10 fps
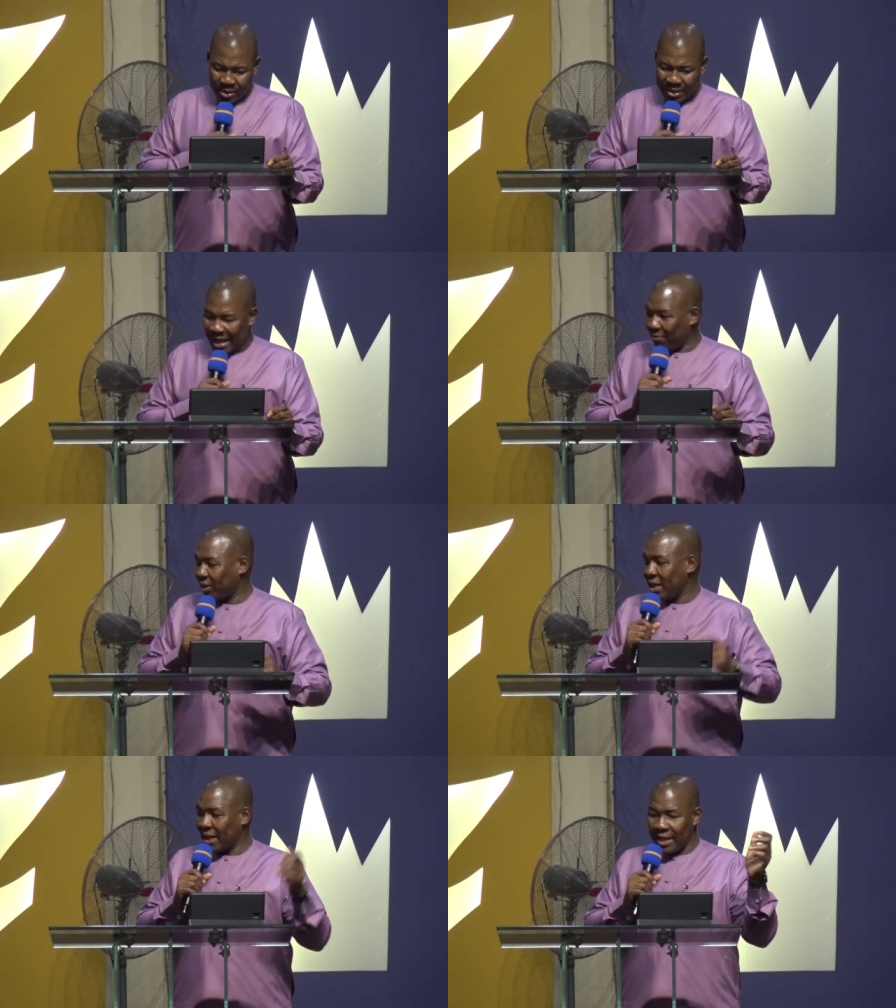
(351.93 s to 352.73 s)
They have
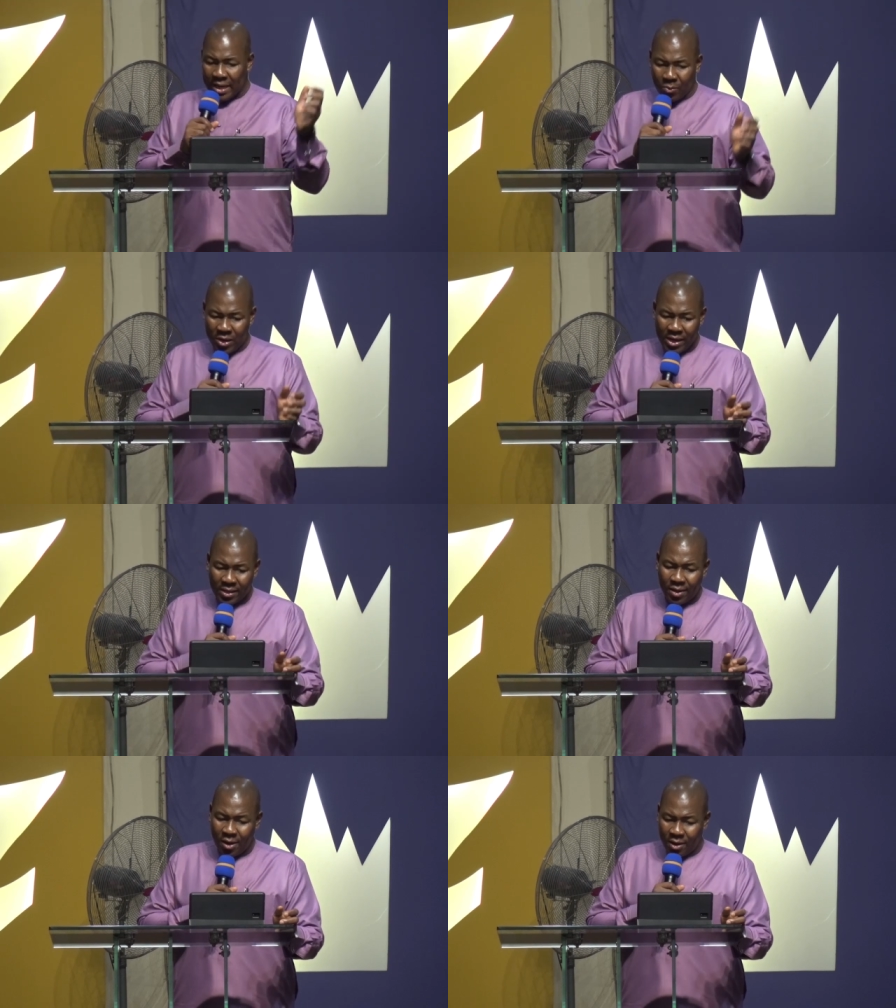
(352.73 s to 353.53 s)
taken away
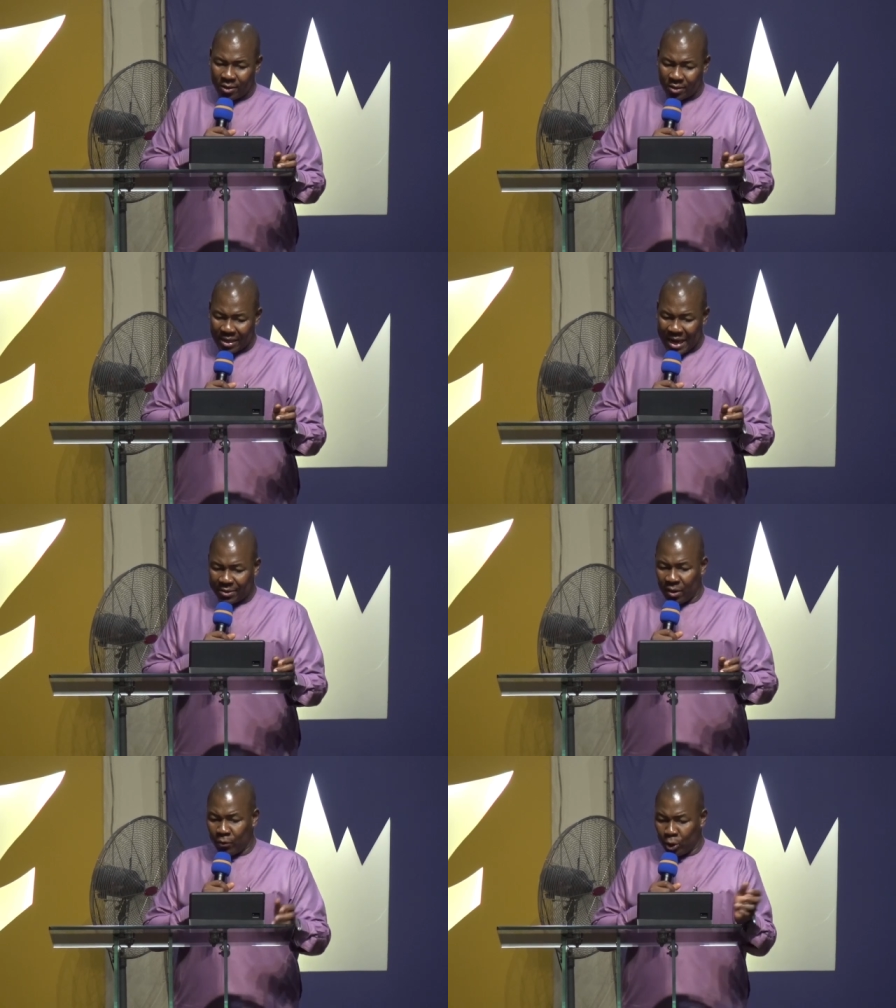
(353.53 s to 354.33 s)
the Lord
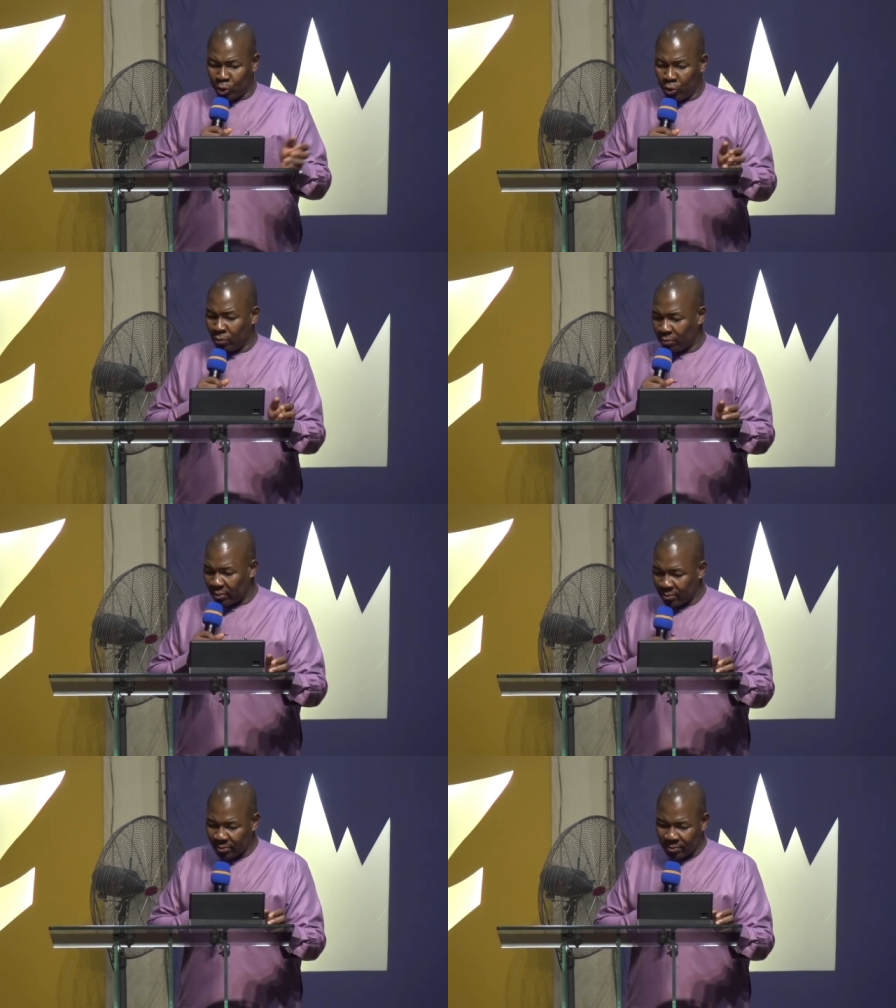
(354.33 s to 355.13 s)
out of the tomb,
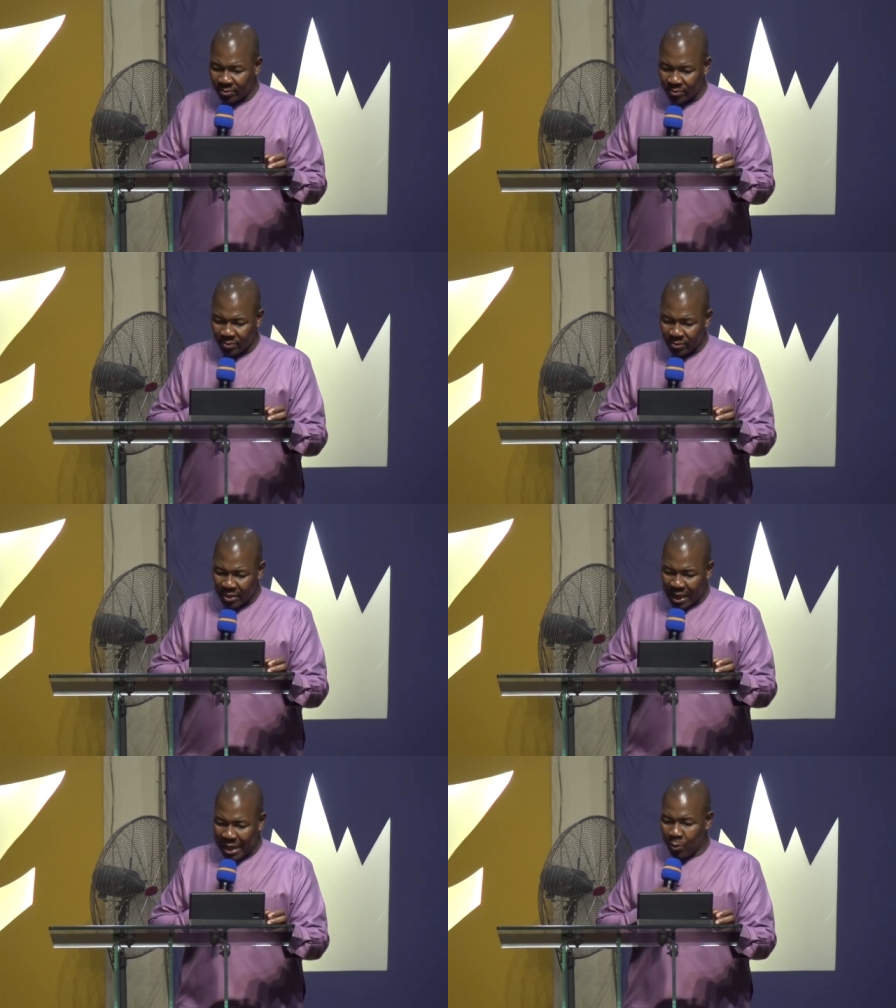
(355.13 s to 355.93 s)

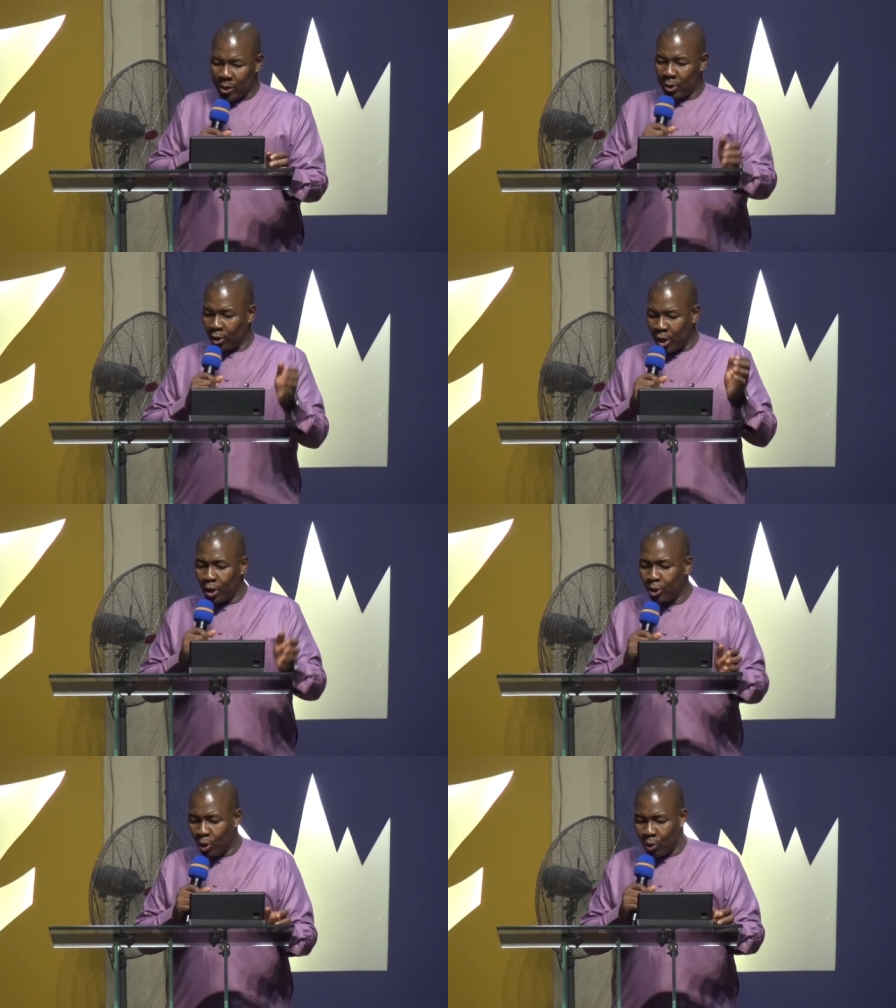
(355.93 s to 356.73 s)
and we do
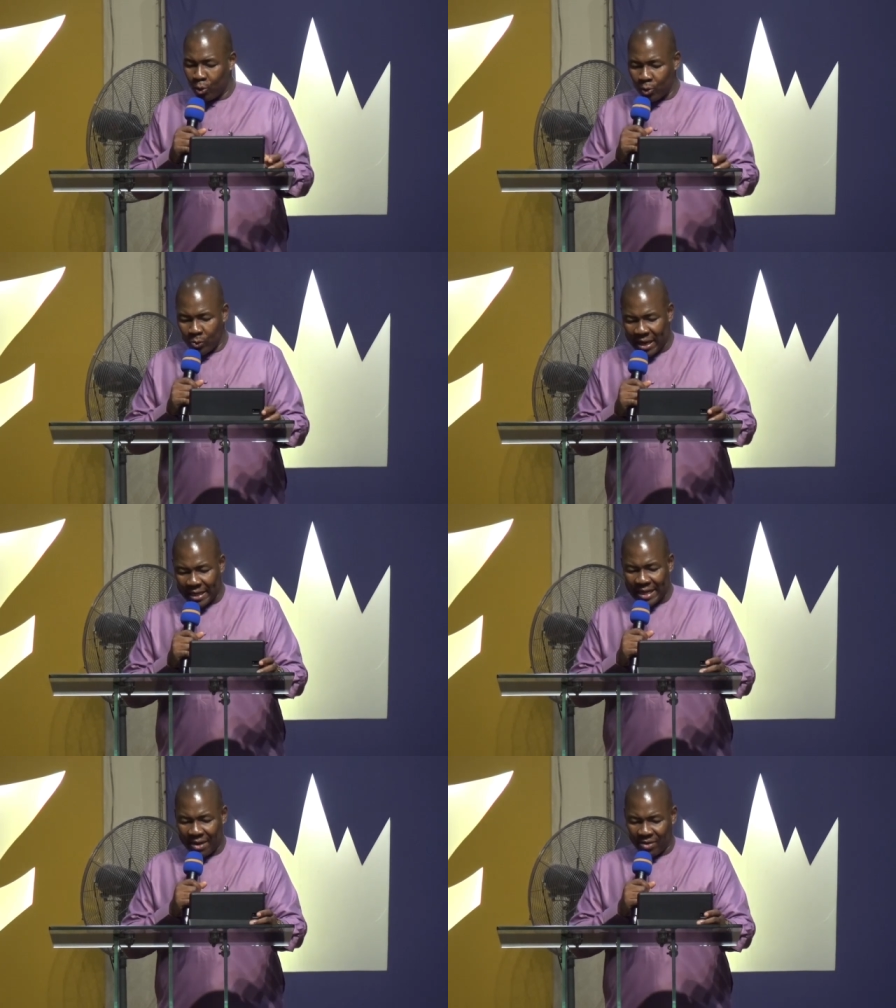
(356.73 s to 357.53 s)
not know where
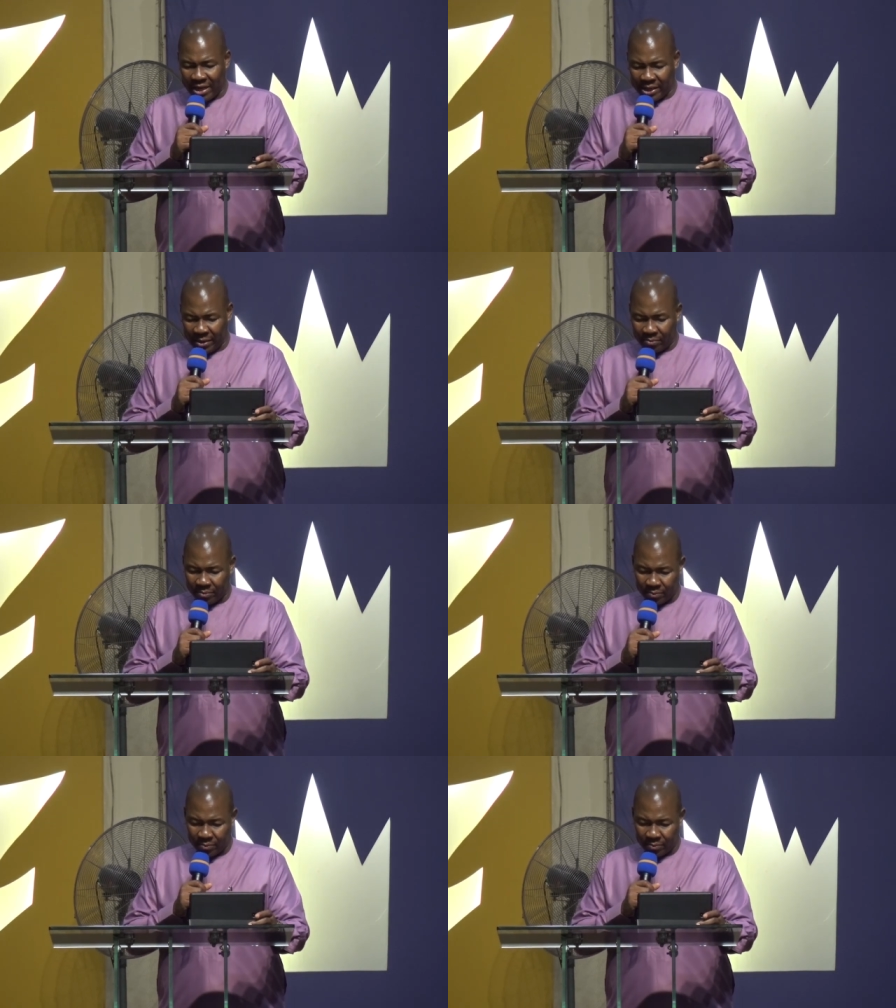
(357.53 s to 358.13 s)
they have laid him.